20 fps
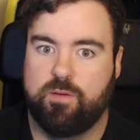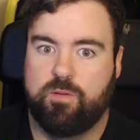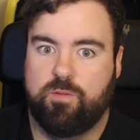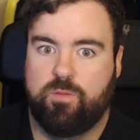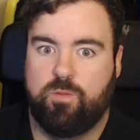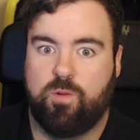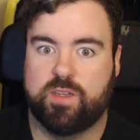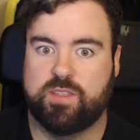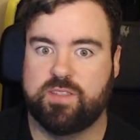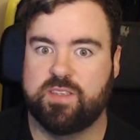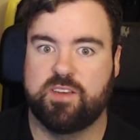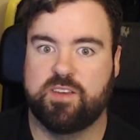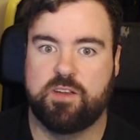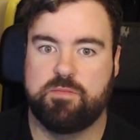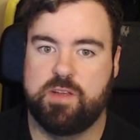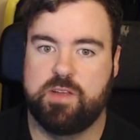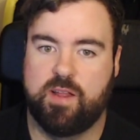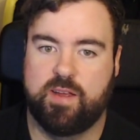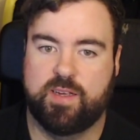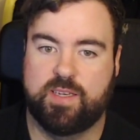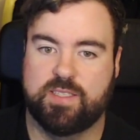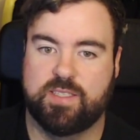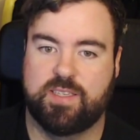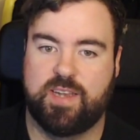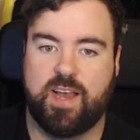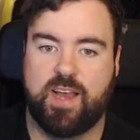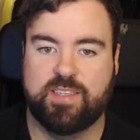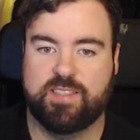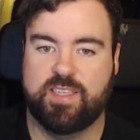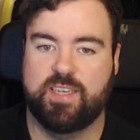What's he gonna be like as an
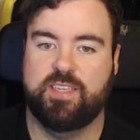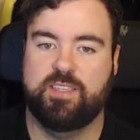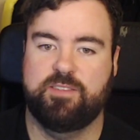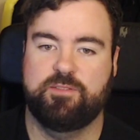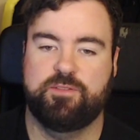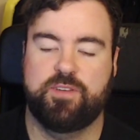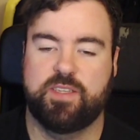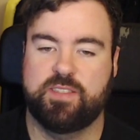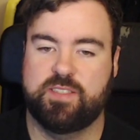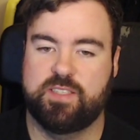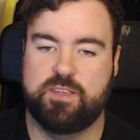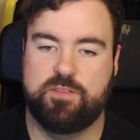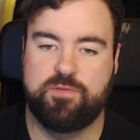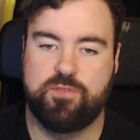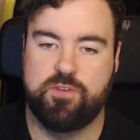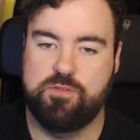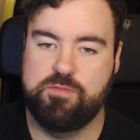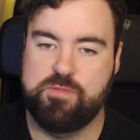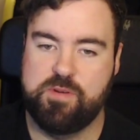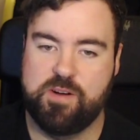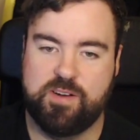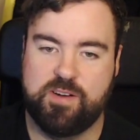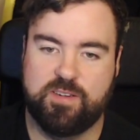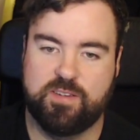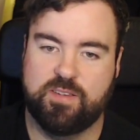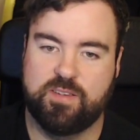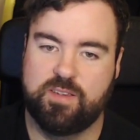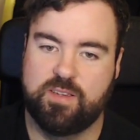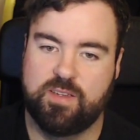asset in fantasy football?